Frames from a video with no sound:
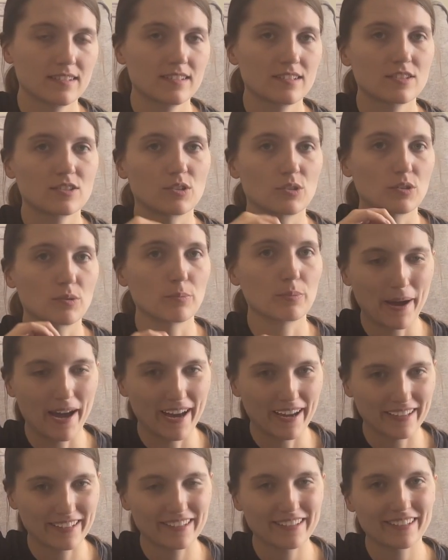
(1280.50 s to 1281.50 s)
So the
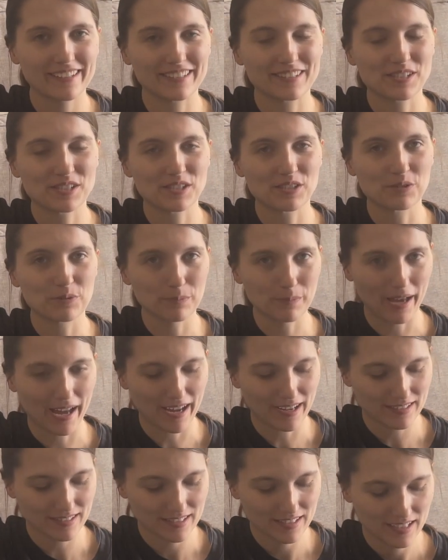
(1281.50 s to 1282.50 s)
back is still
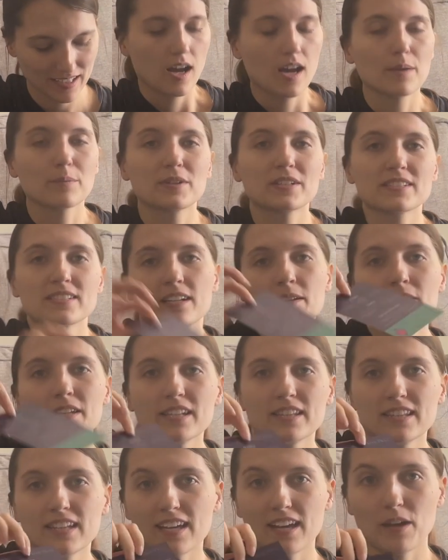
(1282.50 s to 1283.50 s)
matte. The
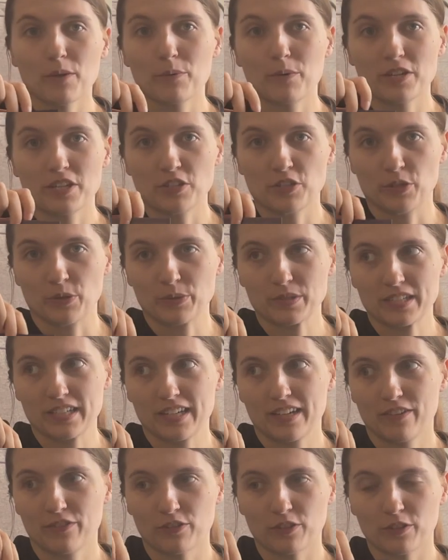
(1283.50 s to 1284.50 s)
second thing I want to note
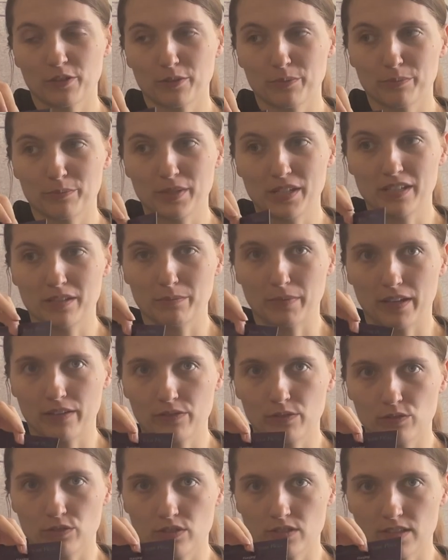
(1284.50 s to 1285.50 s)
for me and my
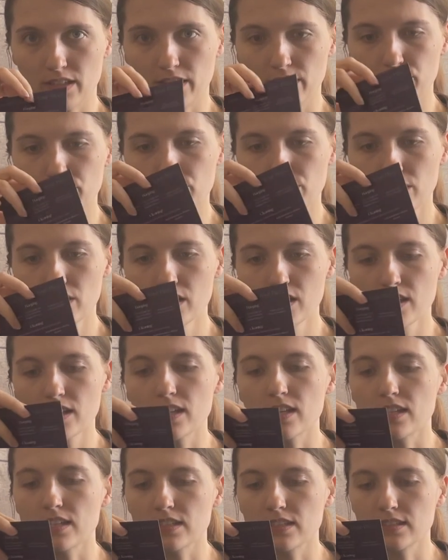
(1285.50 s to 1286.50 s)
future self
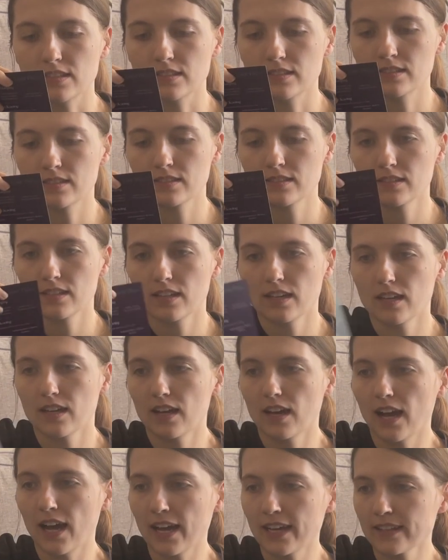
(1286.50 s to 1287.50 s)
is
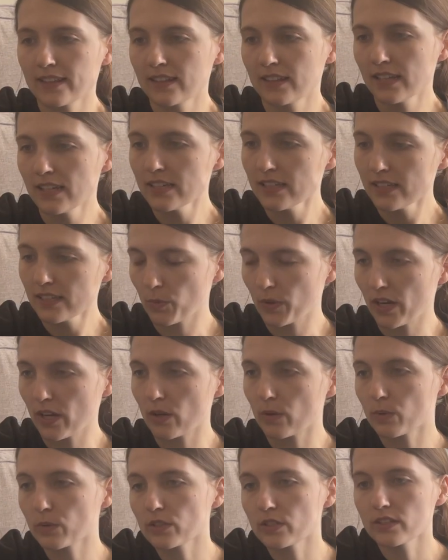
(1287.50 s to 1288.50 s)
I think when I
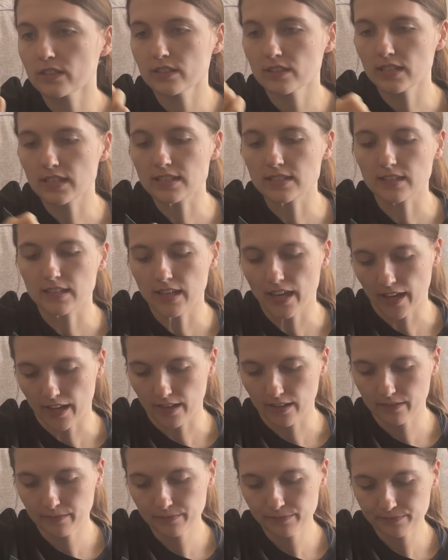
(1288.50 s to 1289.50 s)
order these
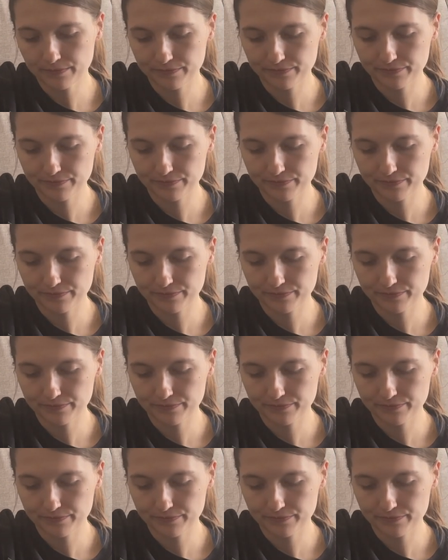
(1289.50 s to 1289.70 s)
again,